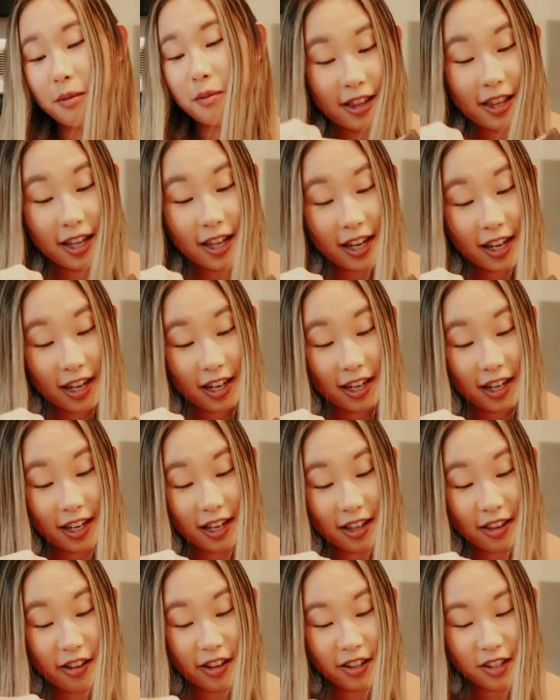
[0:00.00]
Then
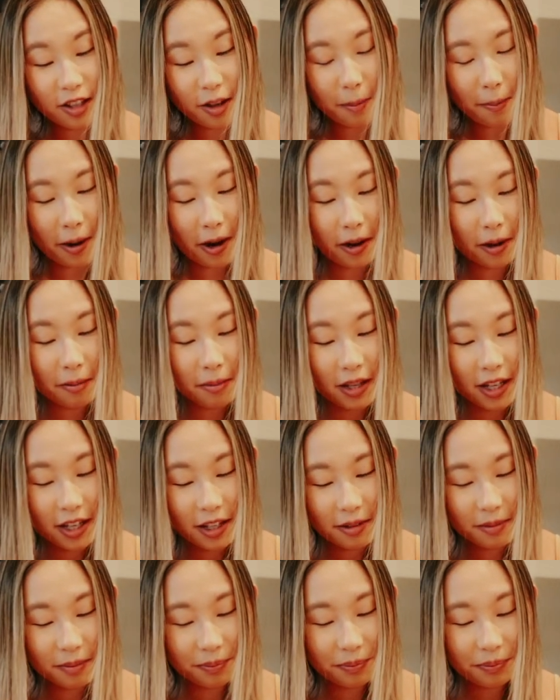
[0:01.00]
in this
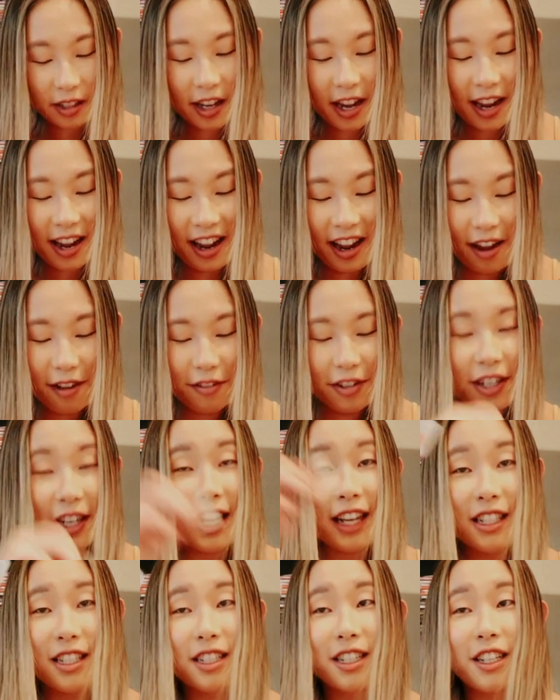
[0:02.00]
compartment, I have an
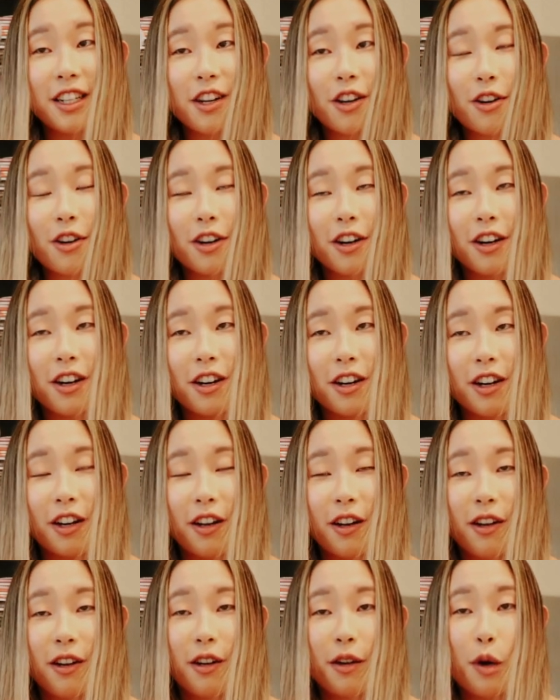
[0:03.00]
SD card
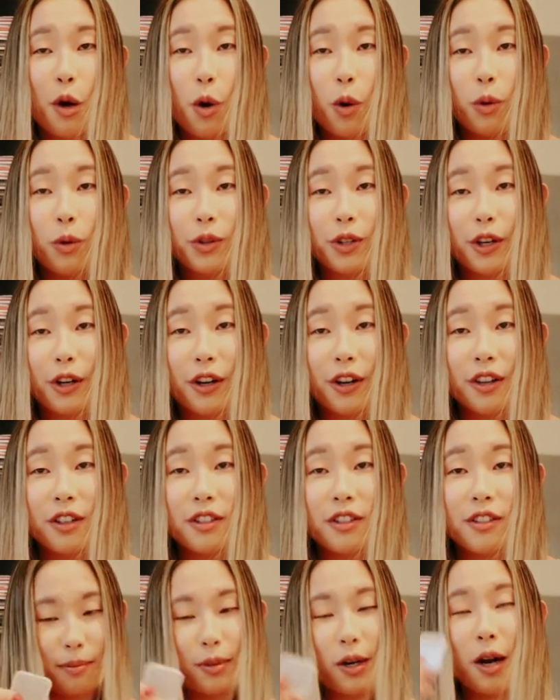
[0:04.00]

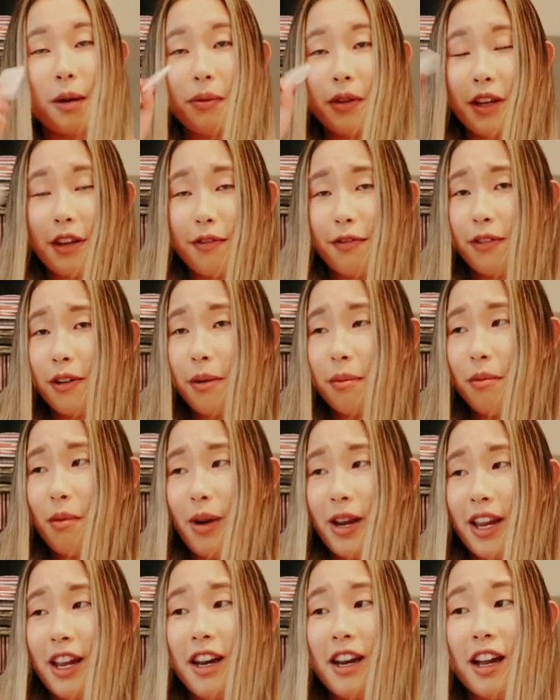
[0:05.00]
holder, probably from
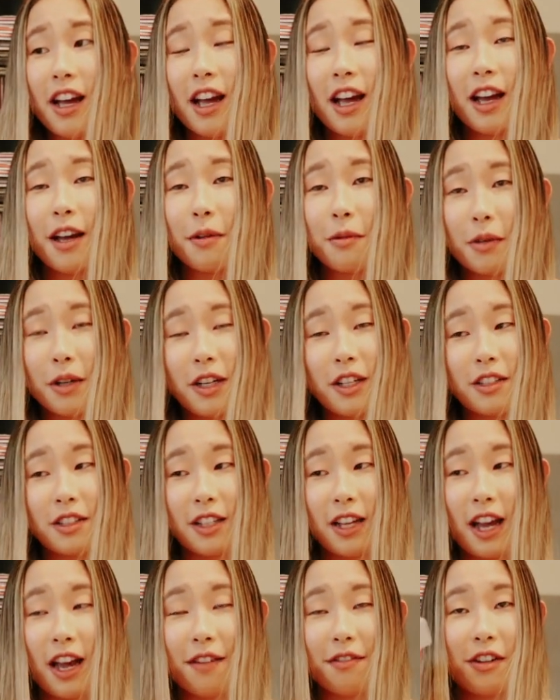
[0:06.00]
when I wanted
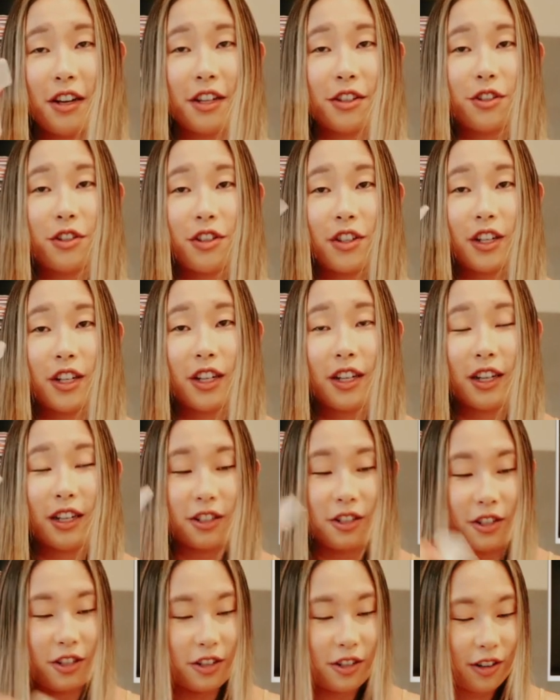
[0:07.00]
to have an extra
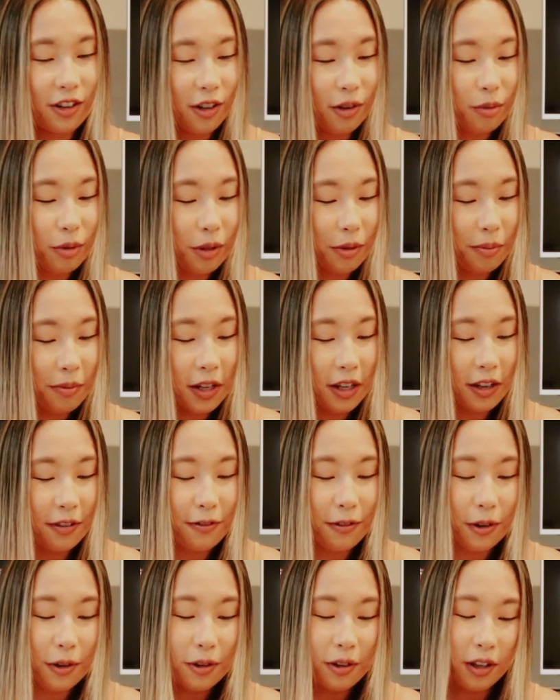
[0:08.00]
SD card with me
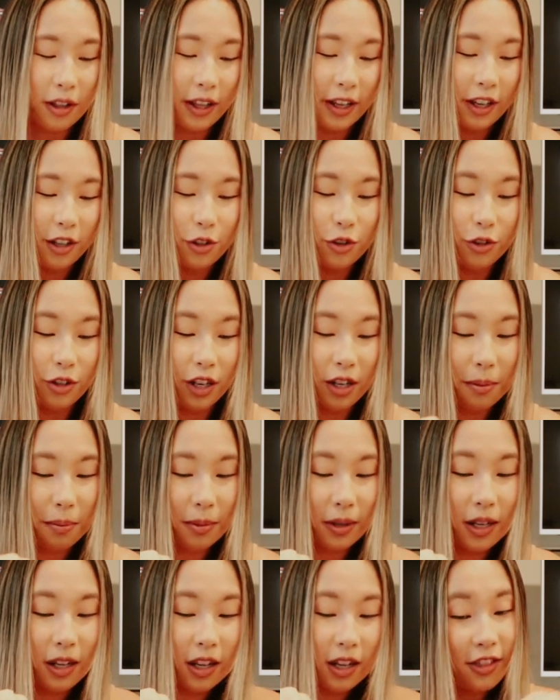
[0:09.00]
for like a trip.
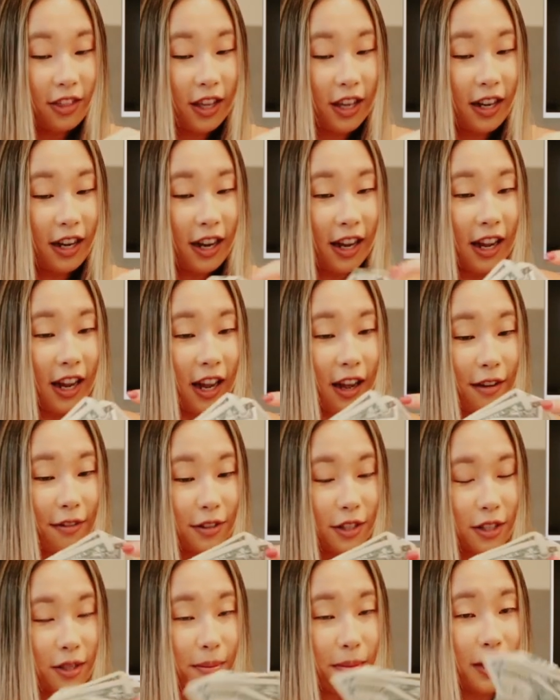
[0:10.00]
Then I have
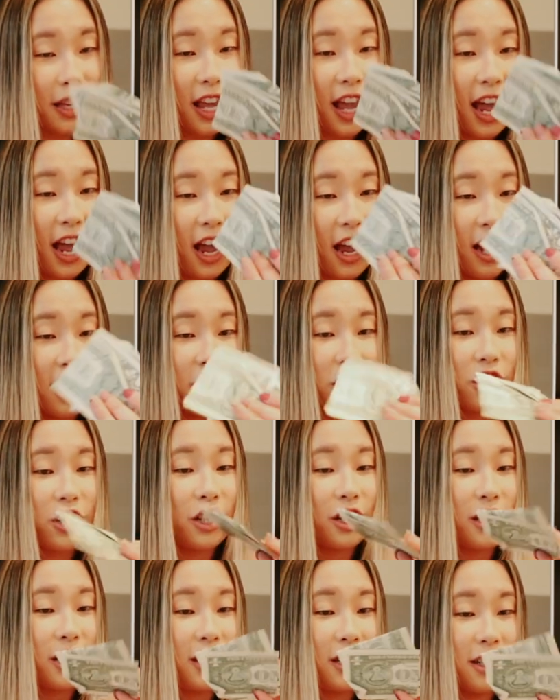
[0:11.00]
some cash
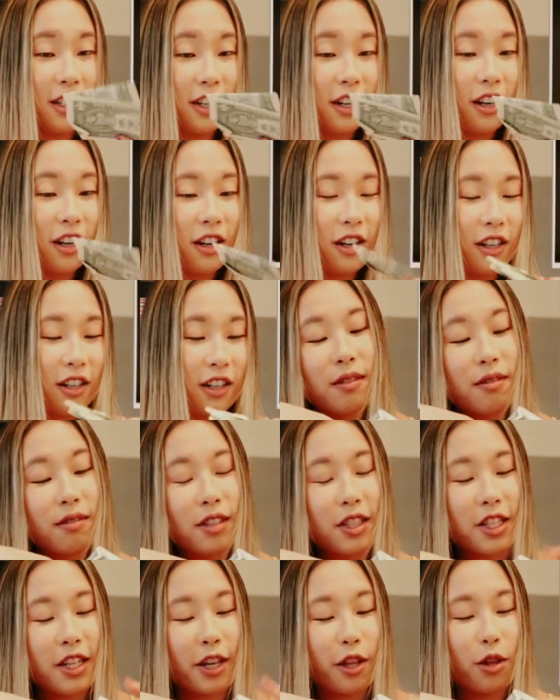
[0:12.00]
in here.
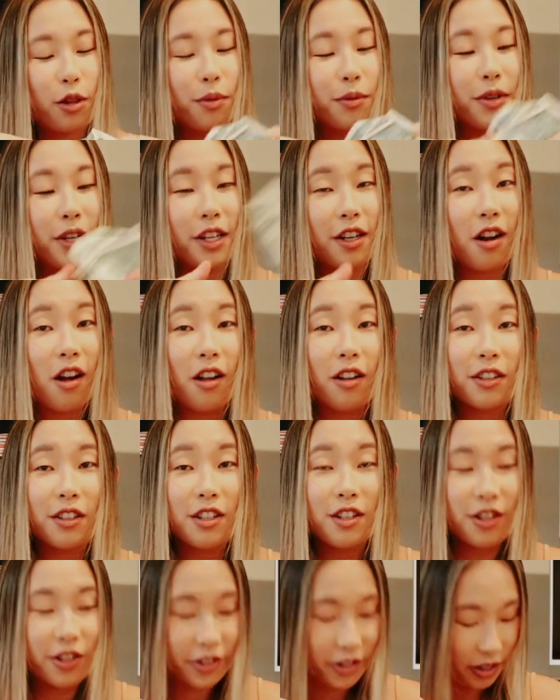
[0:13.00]
It's like
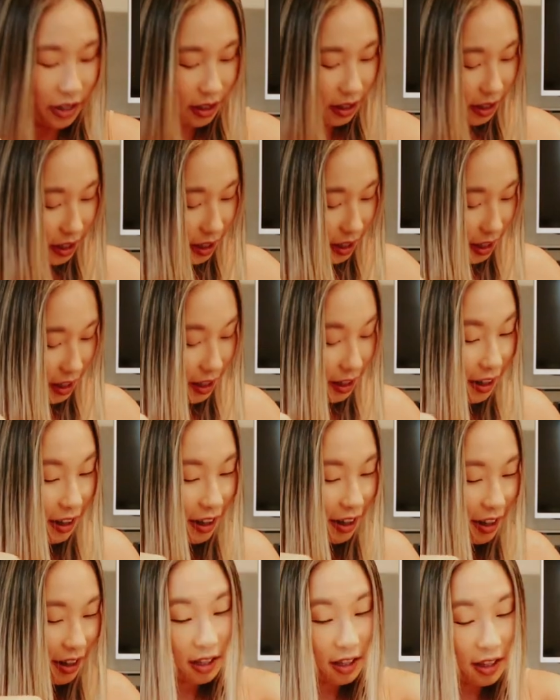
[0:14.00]
$3 in
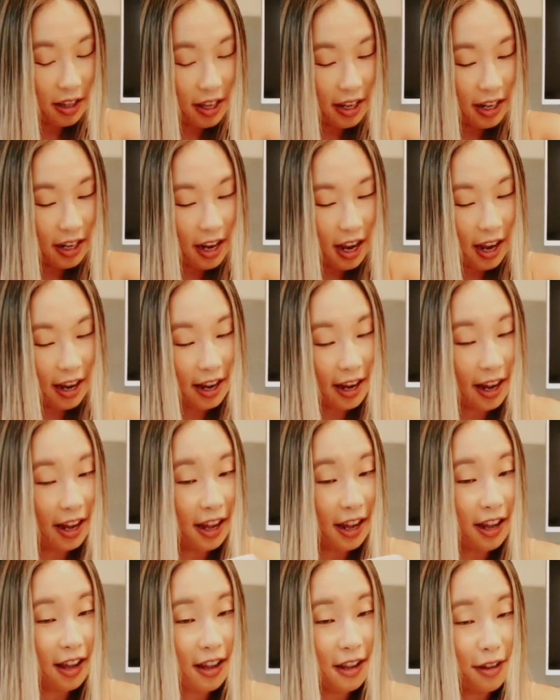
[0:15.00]
here. Then I
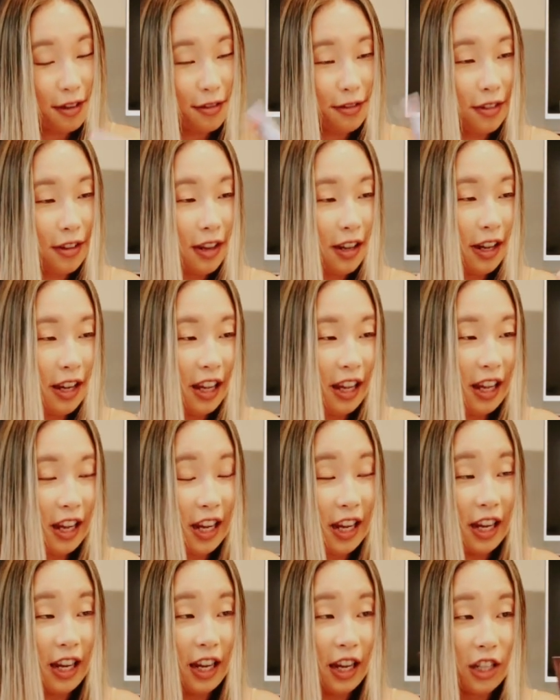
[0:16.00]
have
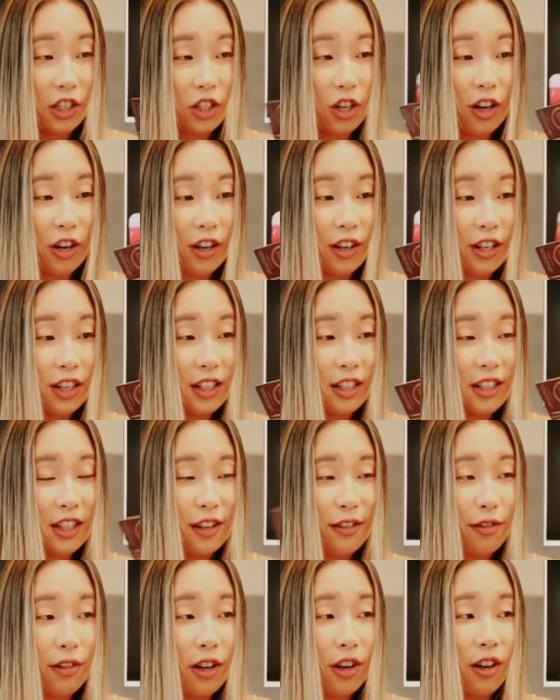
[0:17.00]
a Target
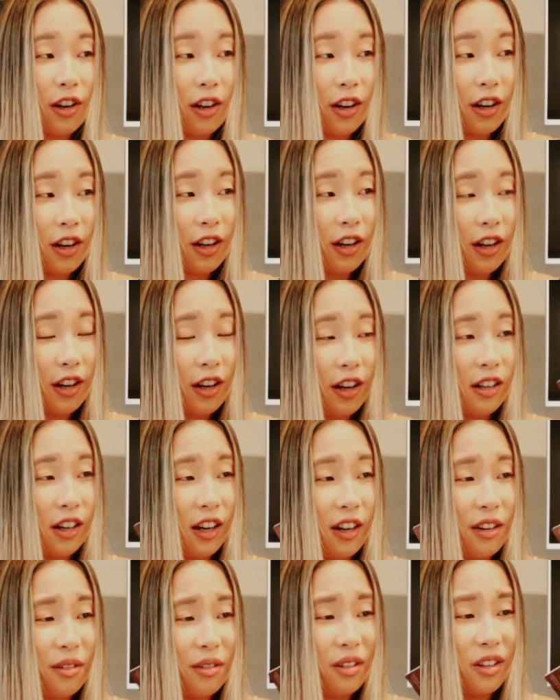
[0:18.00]
gift card.
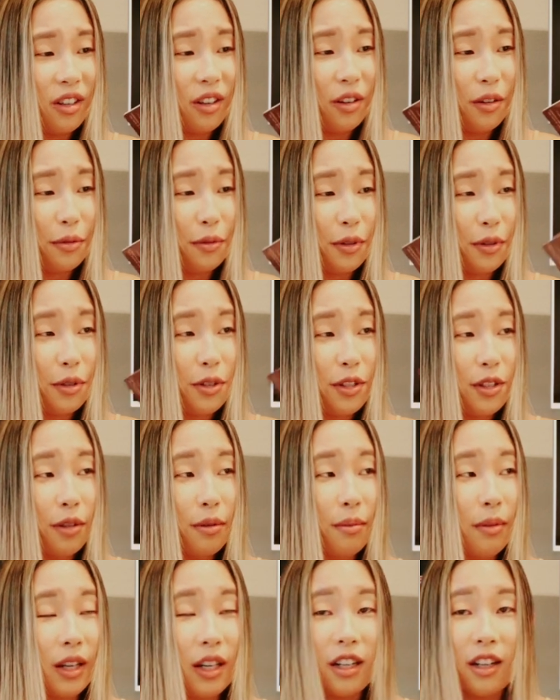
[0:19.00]
I don't know if there's still
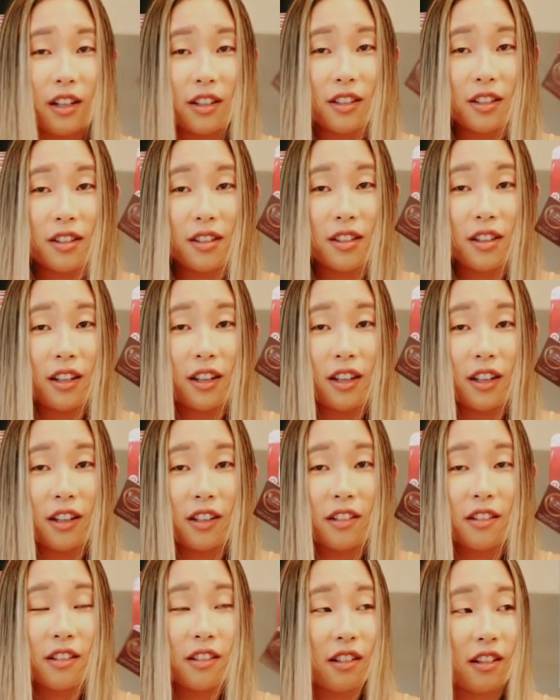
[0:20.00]
money on this thing.